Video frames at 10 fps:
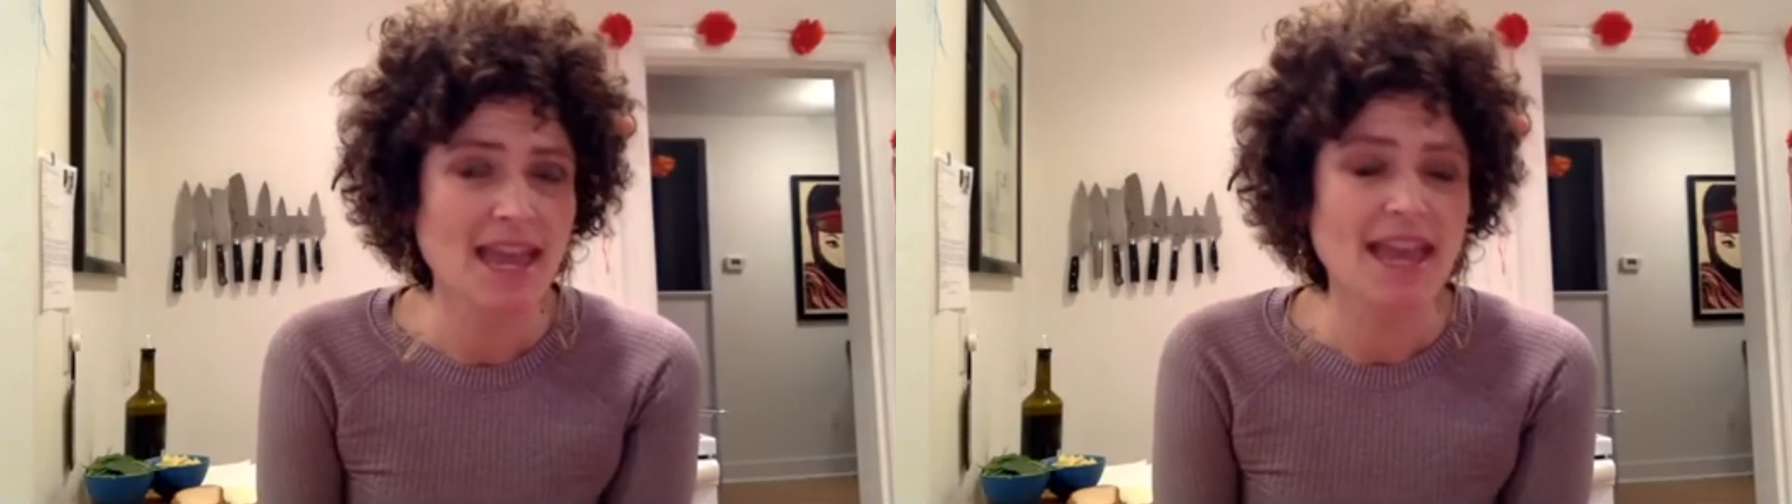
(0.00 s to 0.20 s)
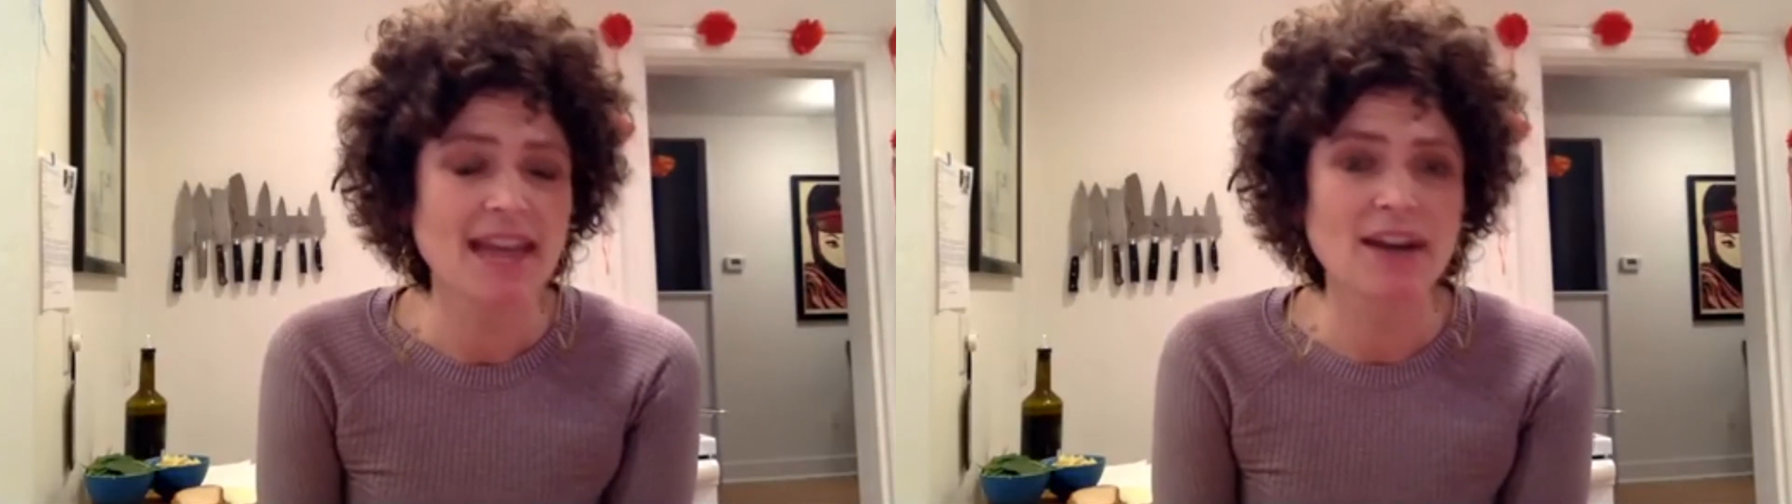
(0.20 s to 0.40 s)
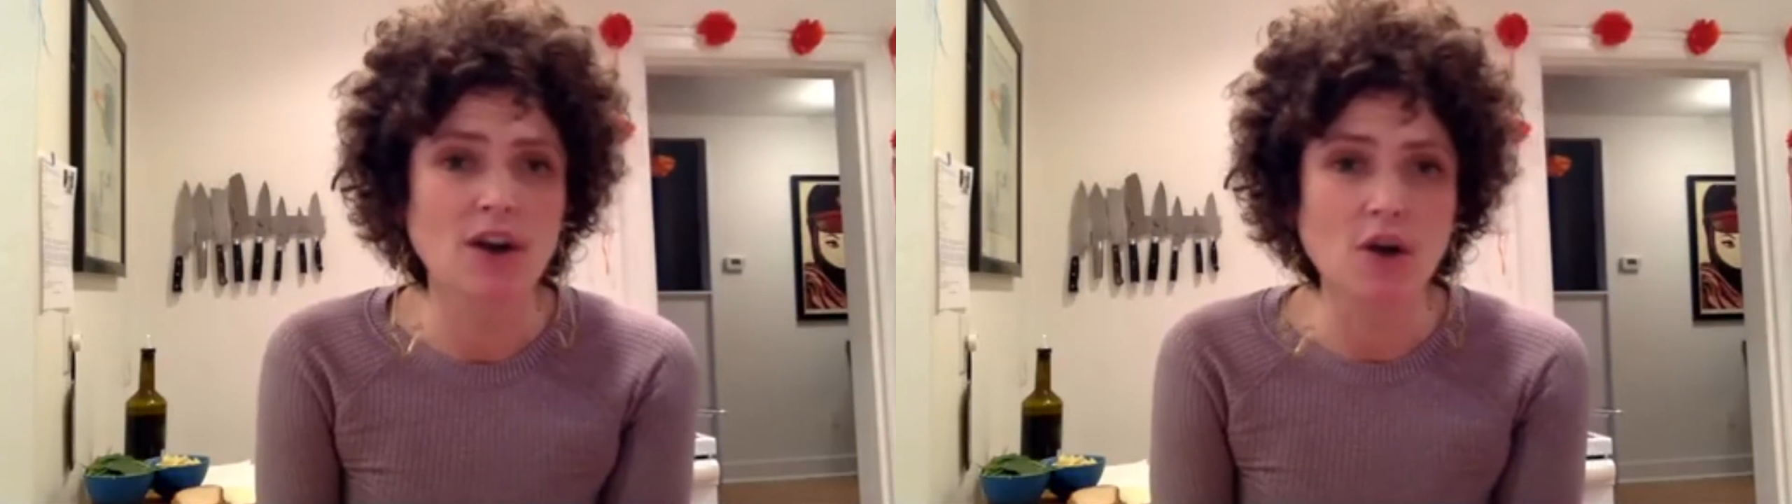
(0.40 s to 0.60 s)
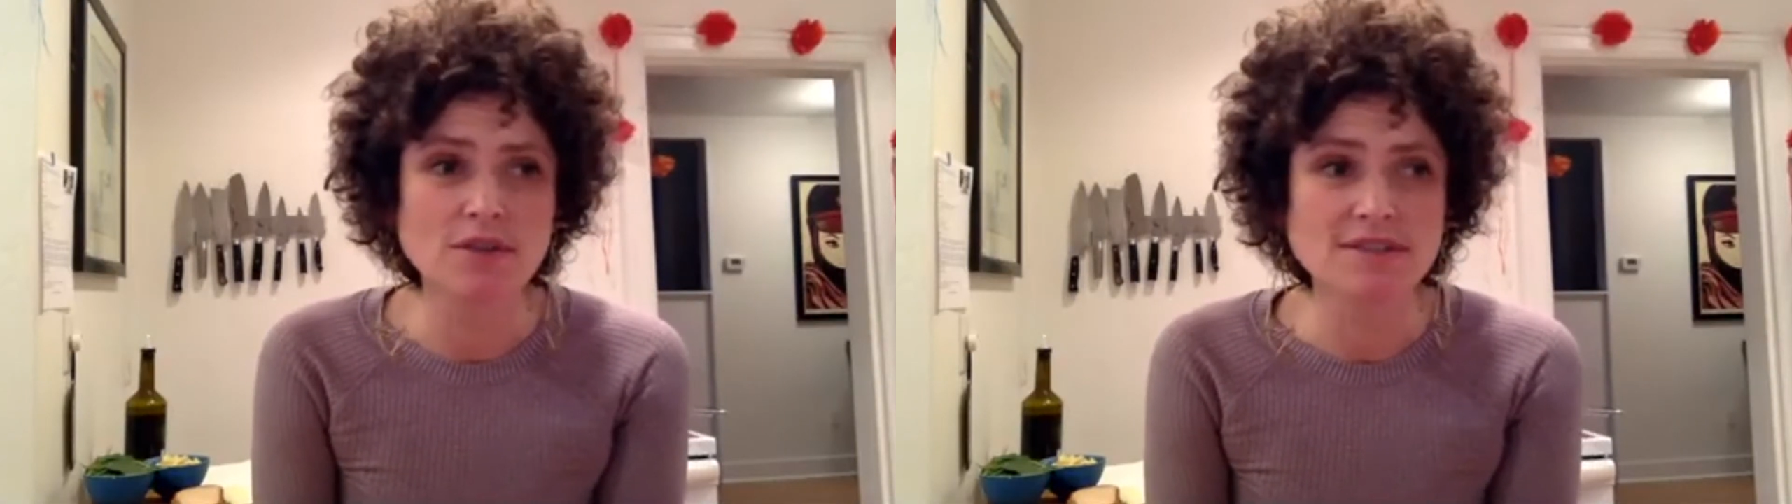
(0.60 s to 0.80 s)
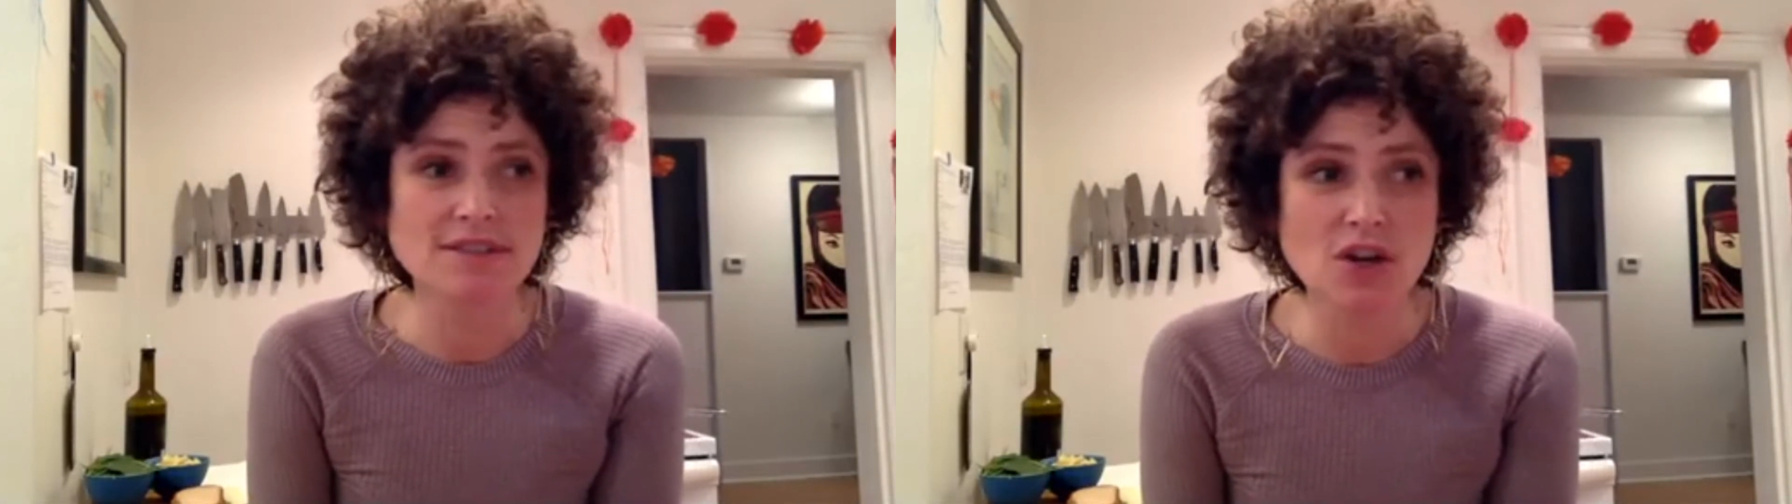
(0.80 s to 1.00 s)
And it
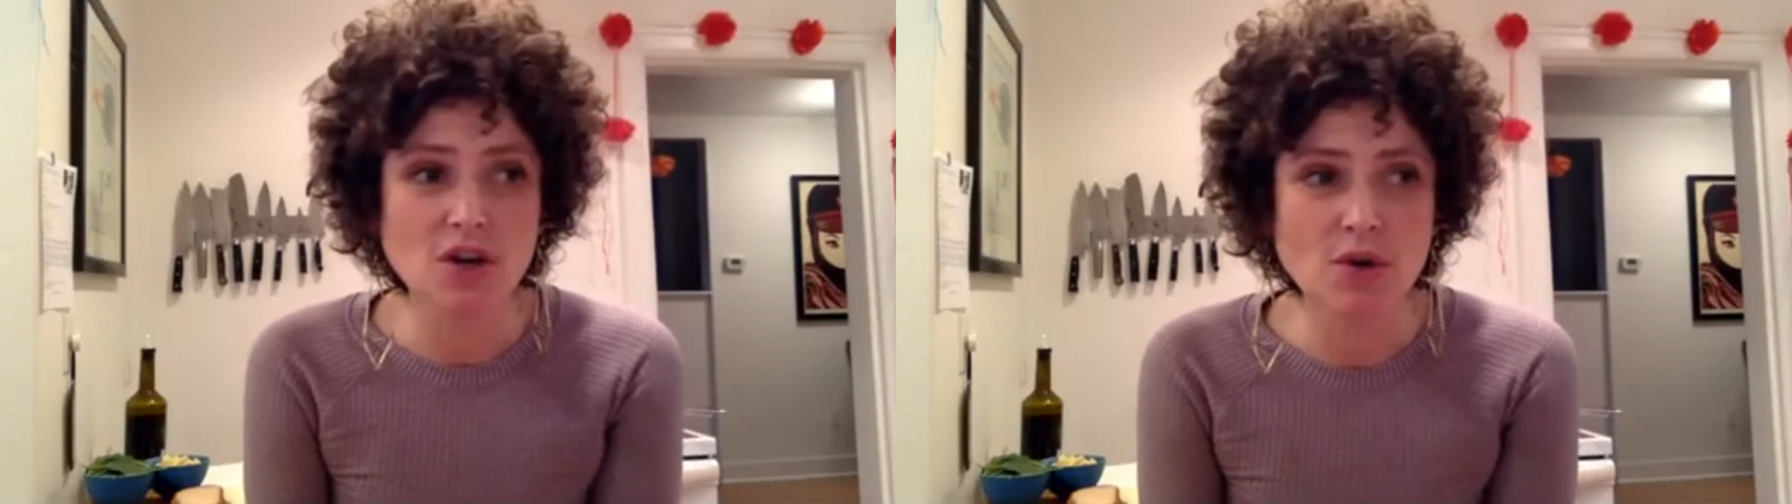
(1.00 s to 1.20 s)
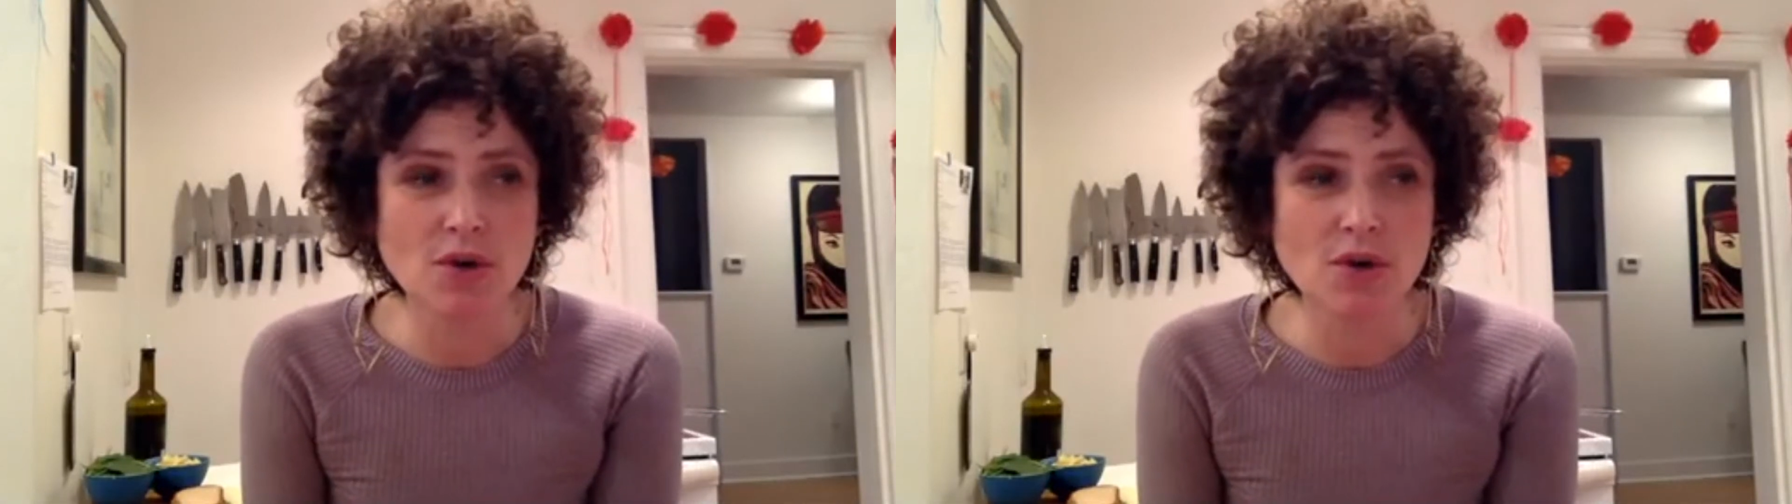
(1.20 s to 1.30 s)
also,